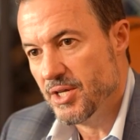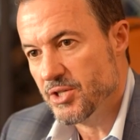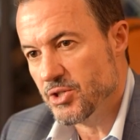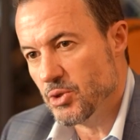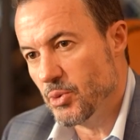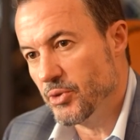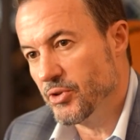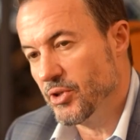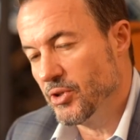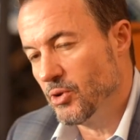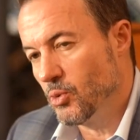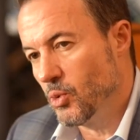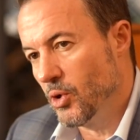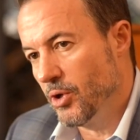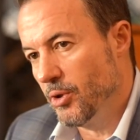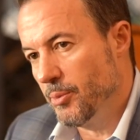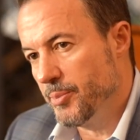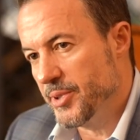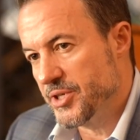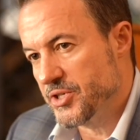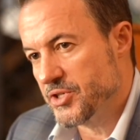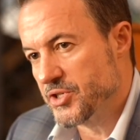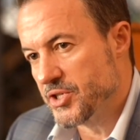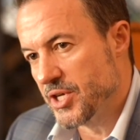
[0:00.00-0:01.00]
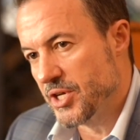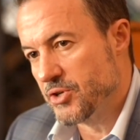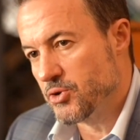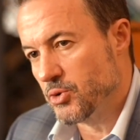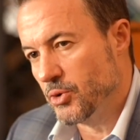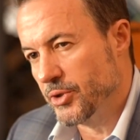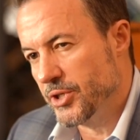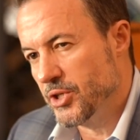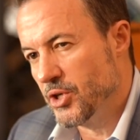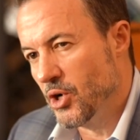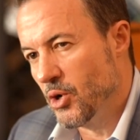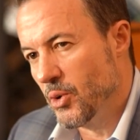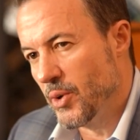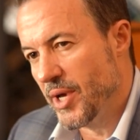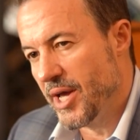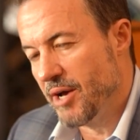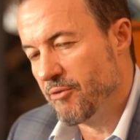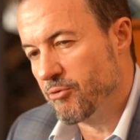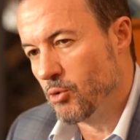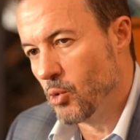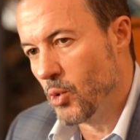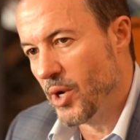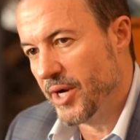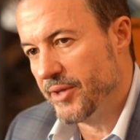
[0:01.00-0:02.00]
So within the world of Business Central, you don't
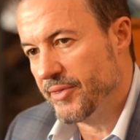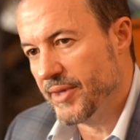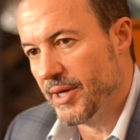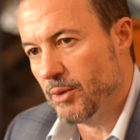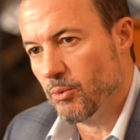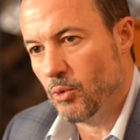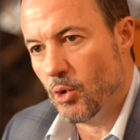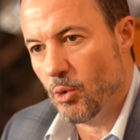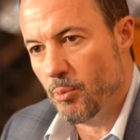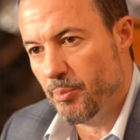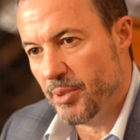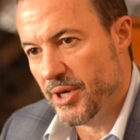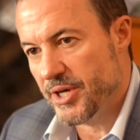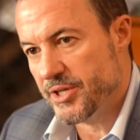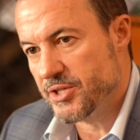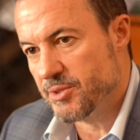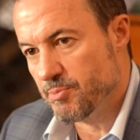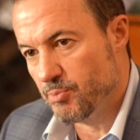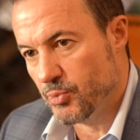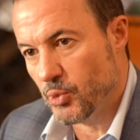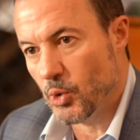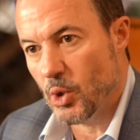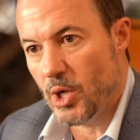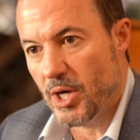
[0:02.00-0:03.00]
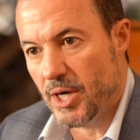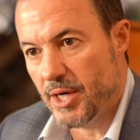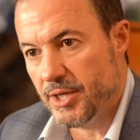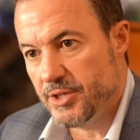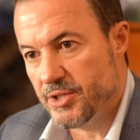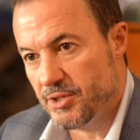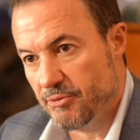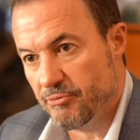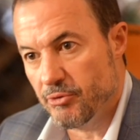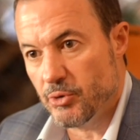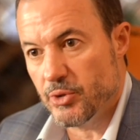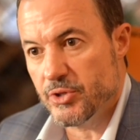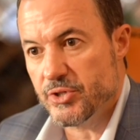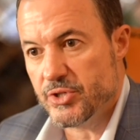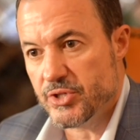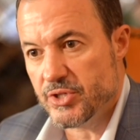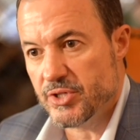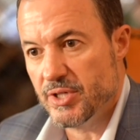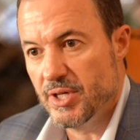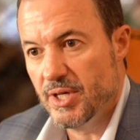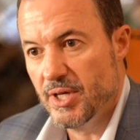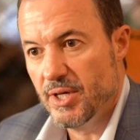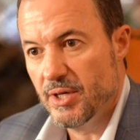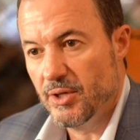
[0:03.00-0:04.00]
have quite that robust, broad, diverse